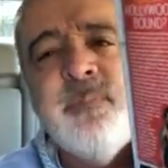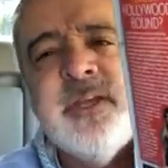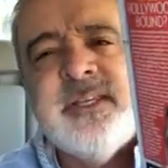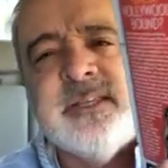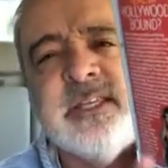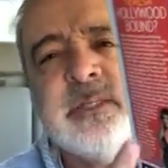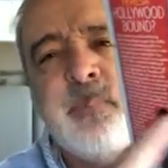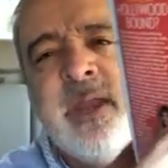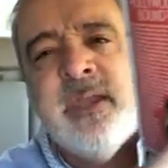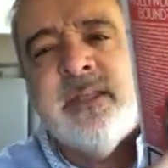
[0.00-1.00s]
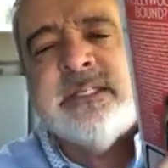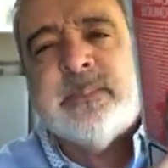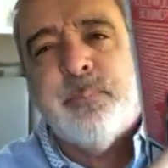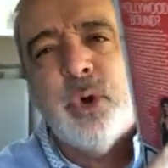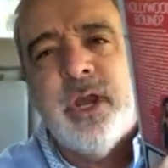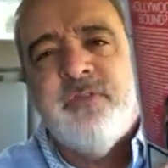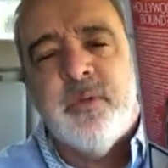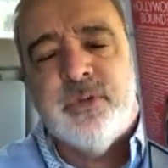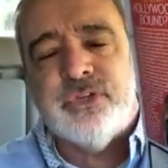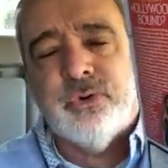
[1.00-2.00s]
This is a spending spree
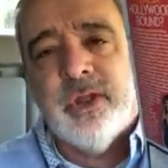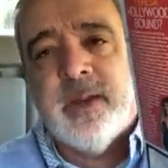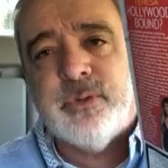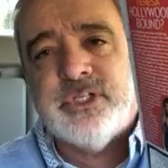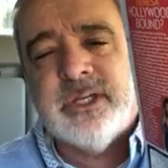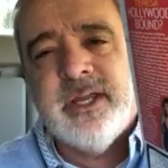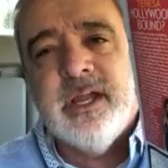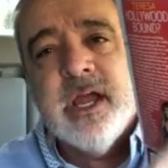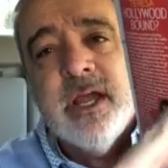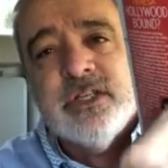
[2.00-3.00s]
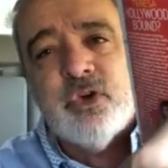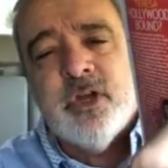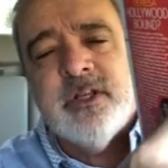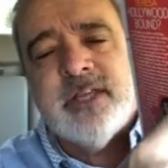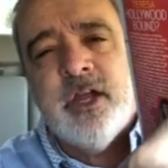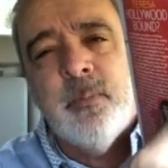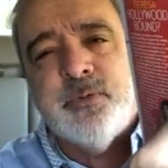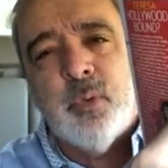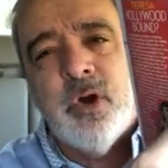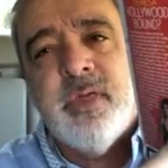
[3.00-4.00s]
from a celebrity. It's Chris
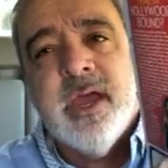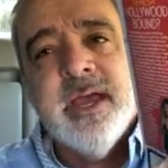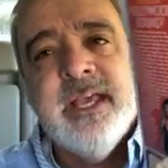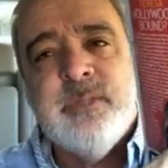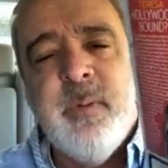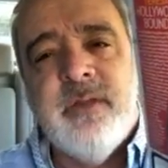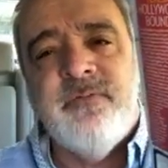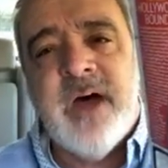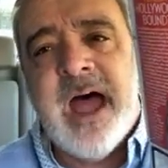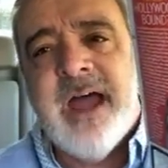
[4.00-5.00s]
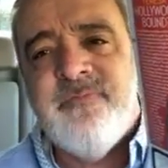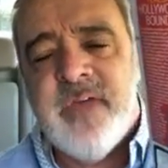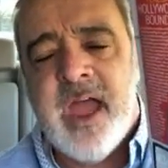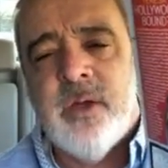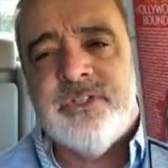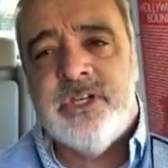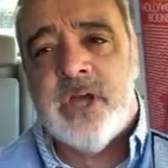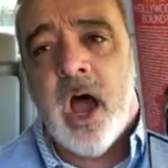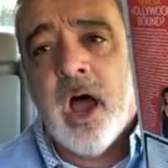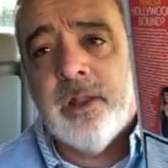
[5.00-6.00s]
Hemsworth. He spent
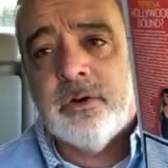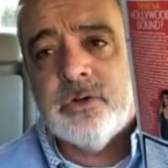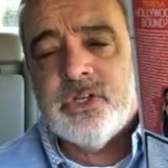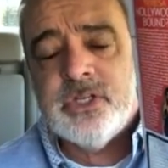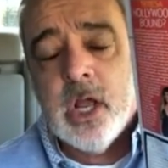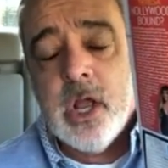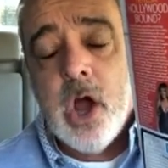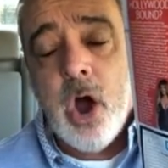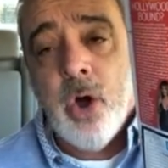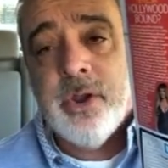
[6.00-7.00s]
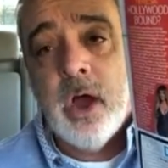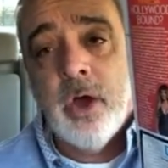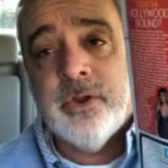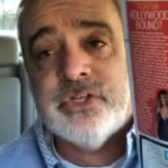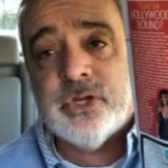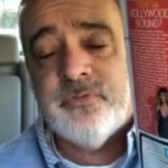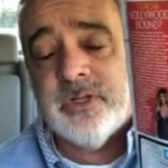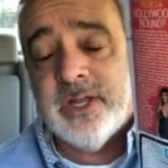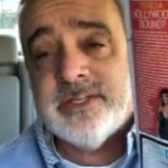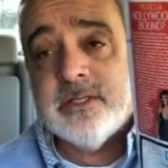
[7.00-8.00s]
$5,000 on, on a surfing
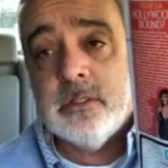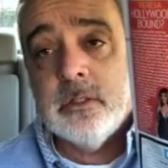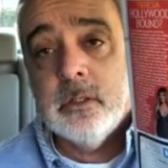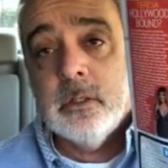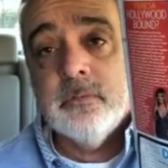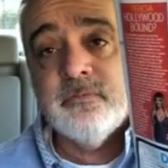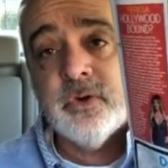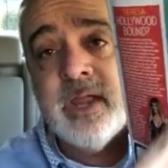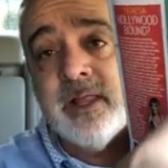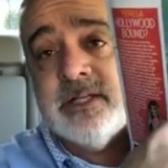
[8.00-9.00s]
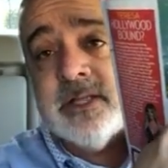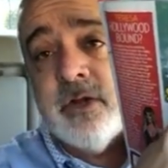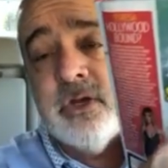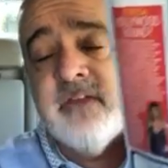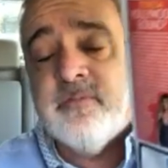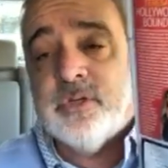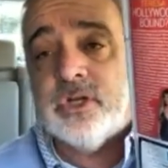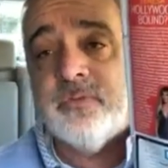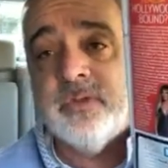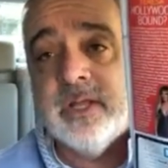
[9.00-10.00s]
lesson for Kelly Slater to give him a
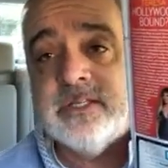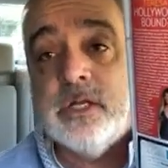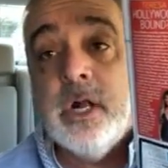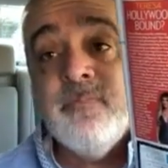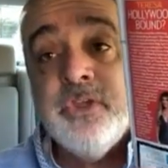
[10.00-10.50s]
surfing lesson.